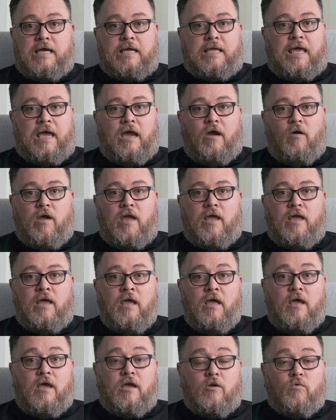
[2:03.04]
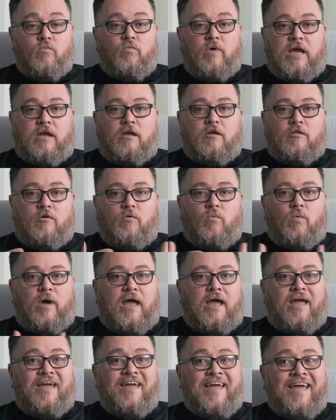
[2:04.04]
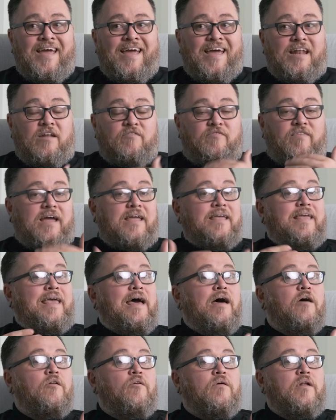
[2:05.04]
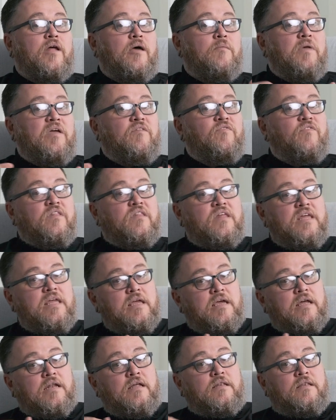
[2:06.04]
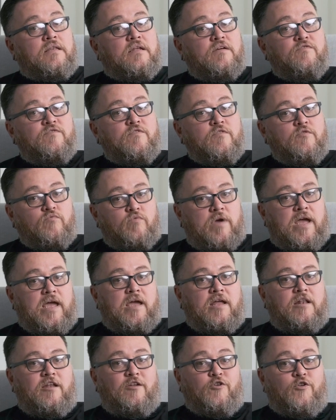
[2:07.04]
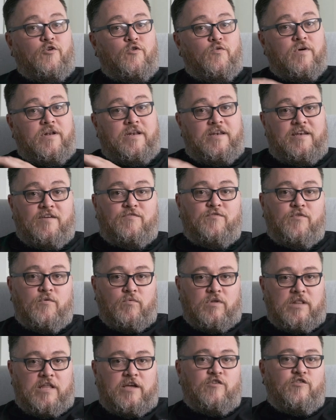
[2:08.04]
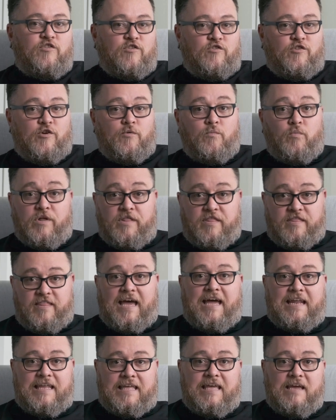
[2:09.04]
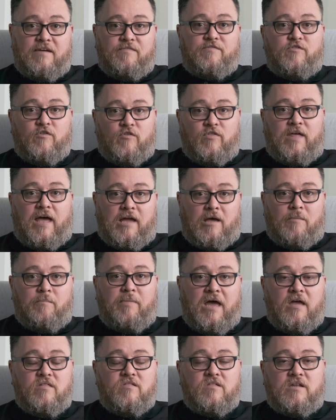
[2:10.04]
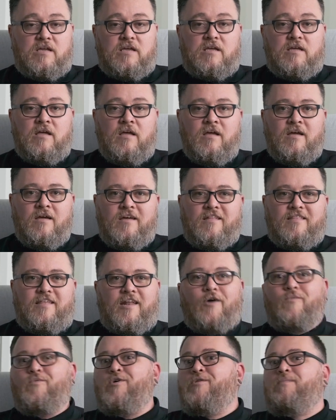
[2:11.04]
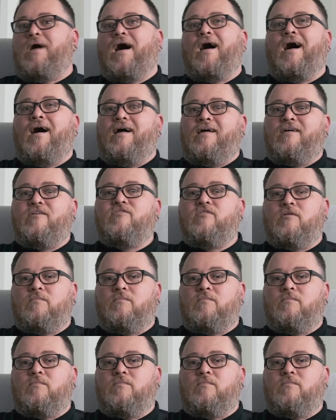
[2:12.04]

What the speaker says: I carry in a regular way. And if I encounter it, I may fatigue at a different rate due to a different relationship with that gift or that capacity than I would my highest